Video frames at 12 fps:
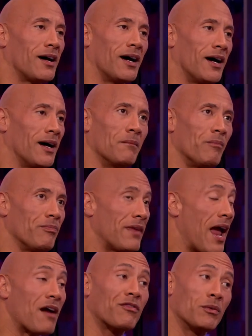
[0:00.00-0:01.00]
um,
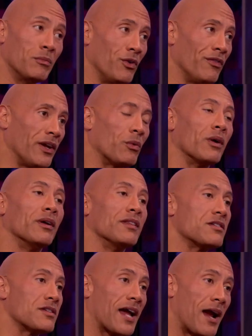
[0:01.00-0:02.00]
ever movie. We are in
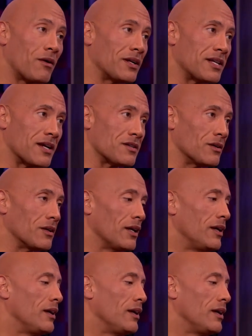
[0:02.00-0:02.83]
the Sahara Desert.